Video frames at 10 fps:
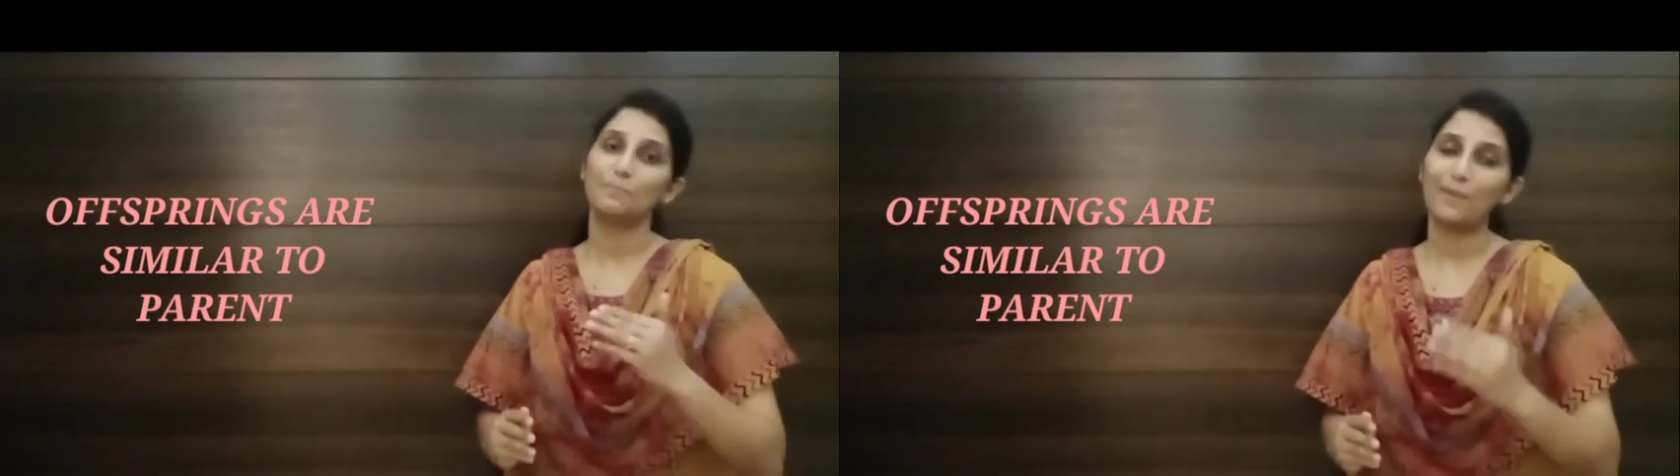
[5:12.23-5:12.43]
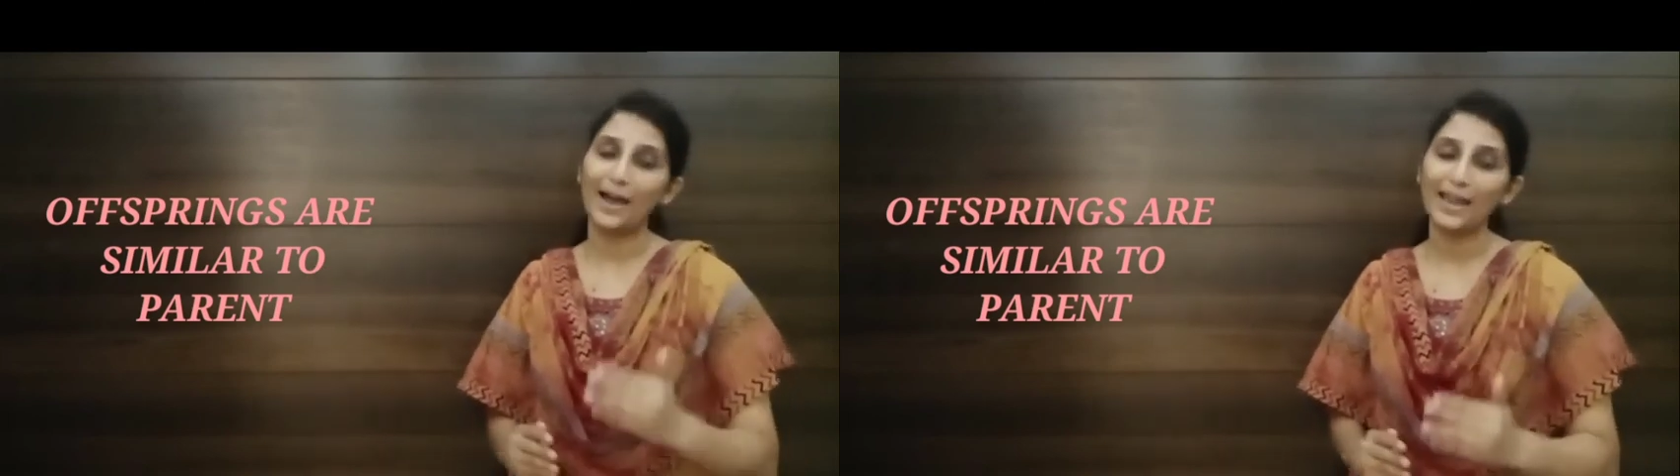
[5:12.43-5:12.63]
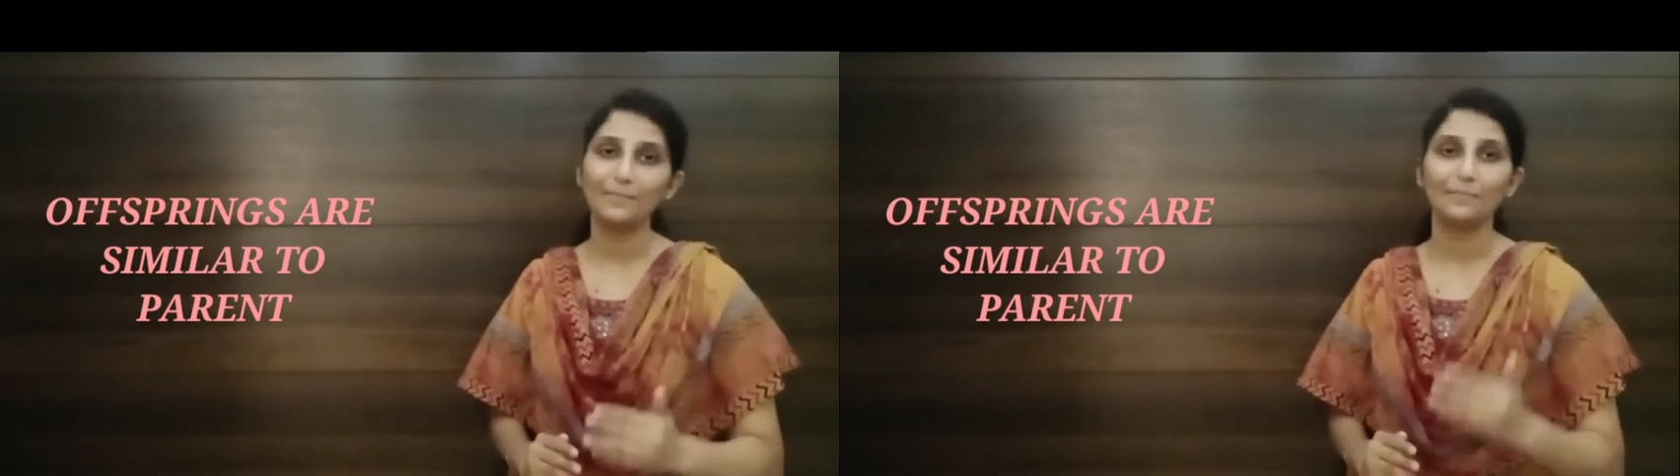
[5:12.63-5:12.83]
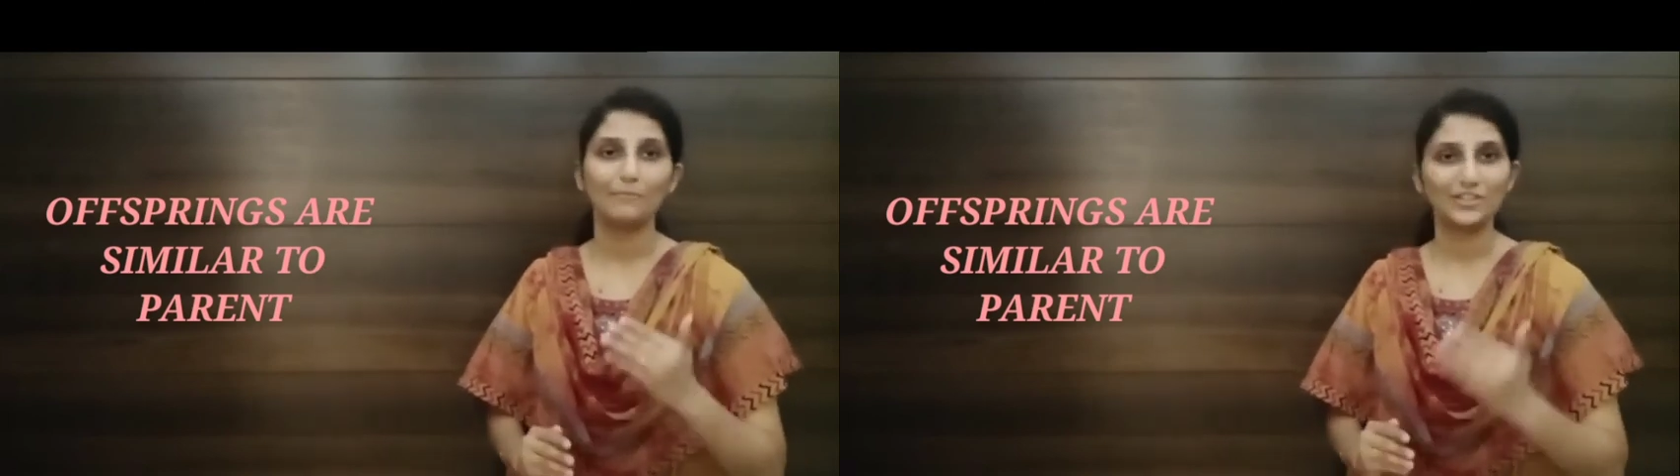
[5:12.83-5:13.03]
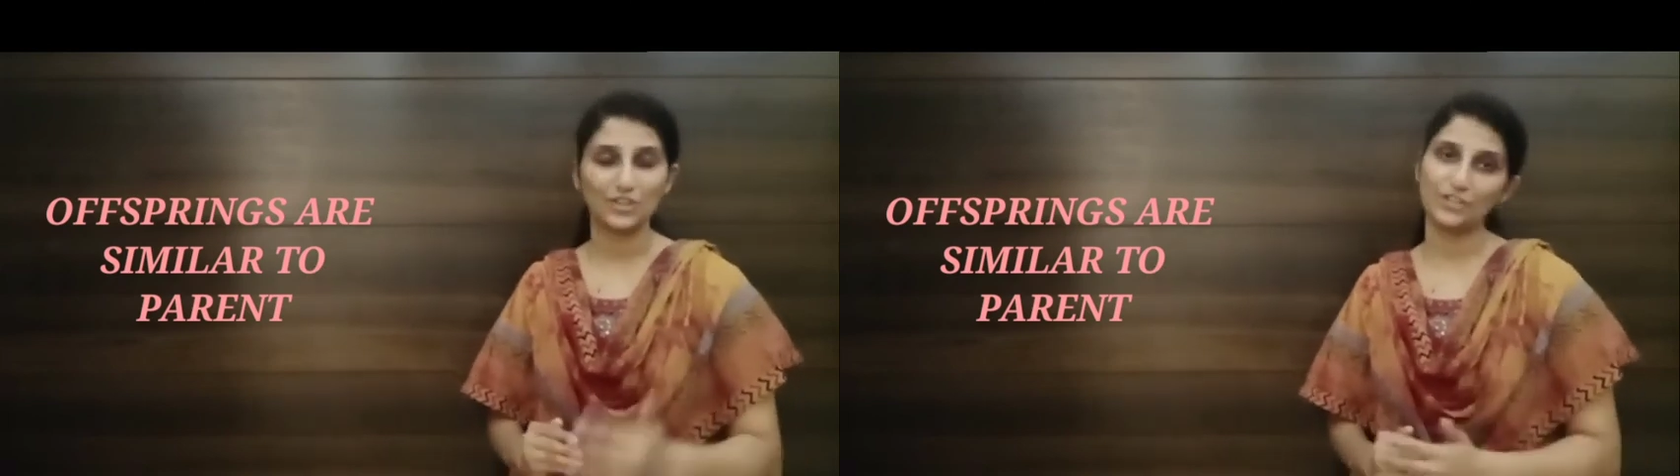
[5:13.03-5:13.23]
by
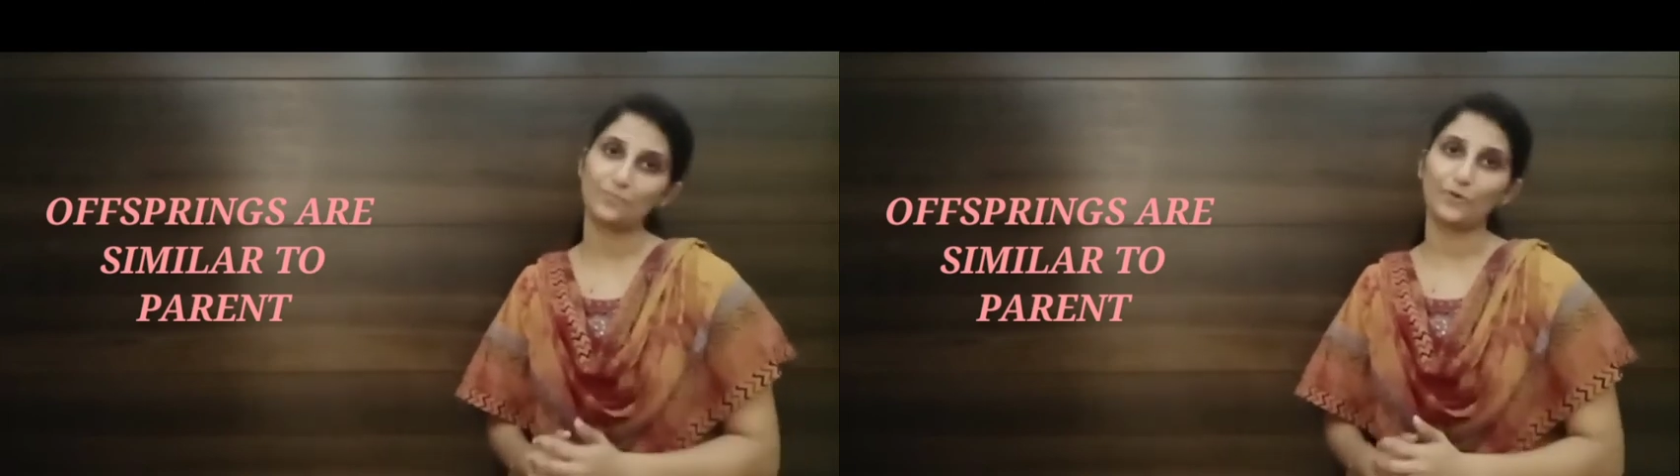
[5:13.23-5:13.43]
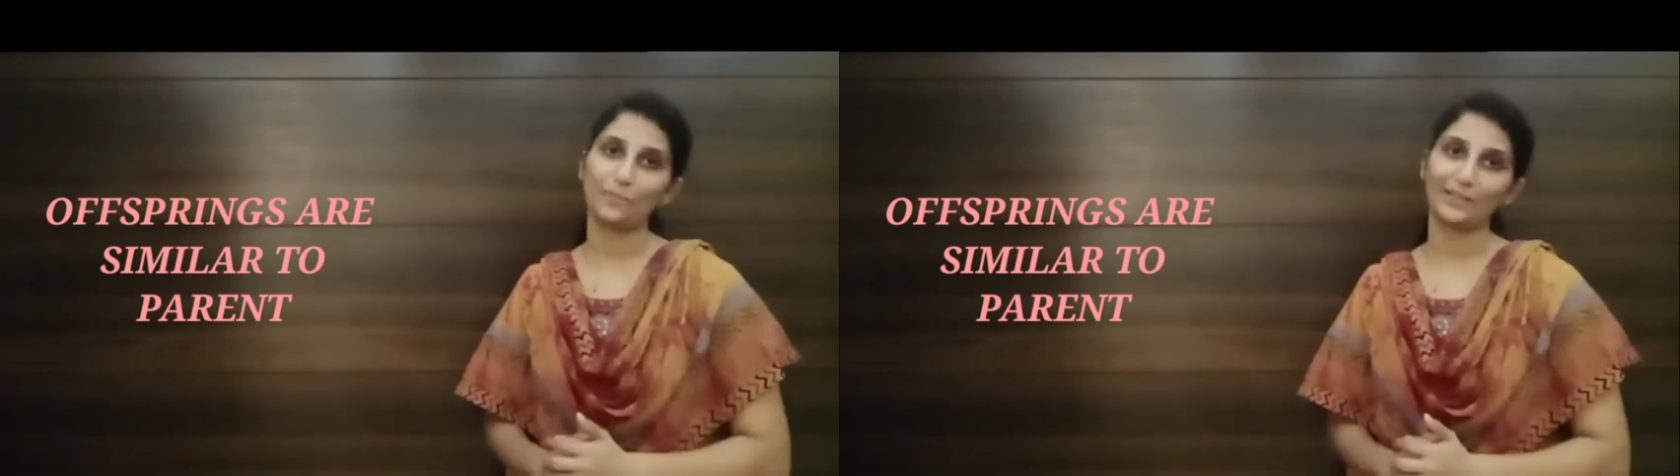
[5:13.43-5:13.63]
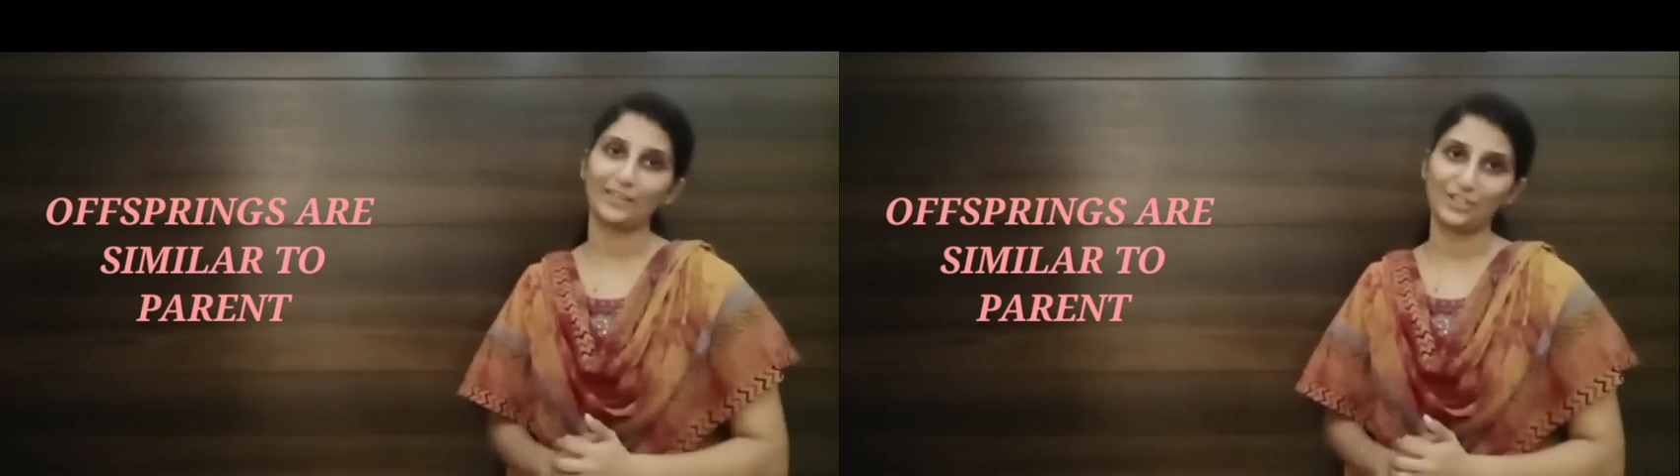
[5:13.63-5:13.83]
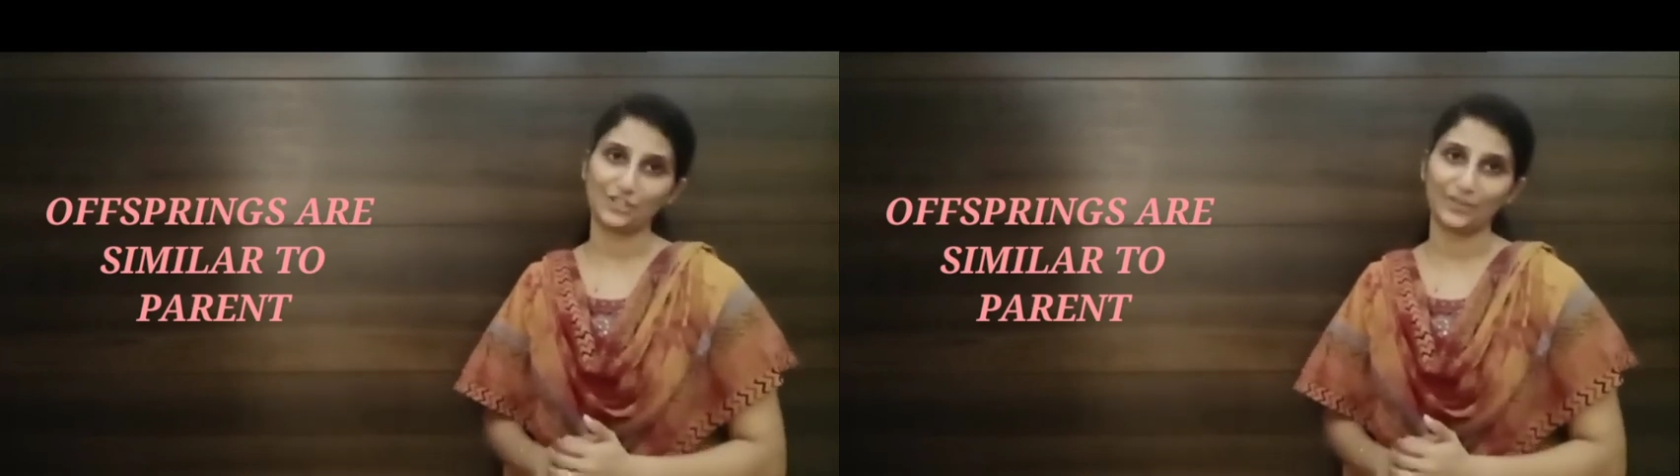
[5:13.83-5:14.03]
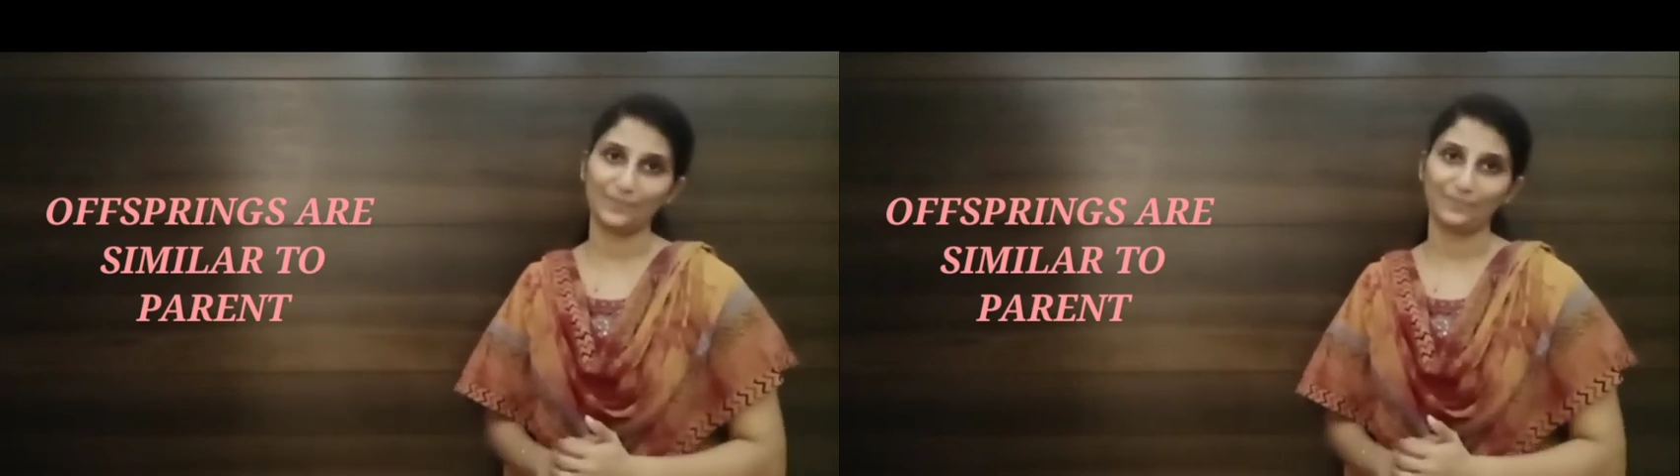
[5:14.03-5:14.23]
vegetative propagation.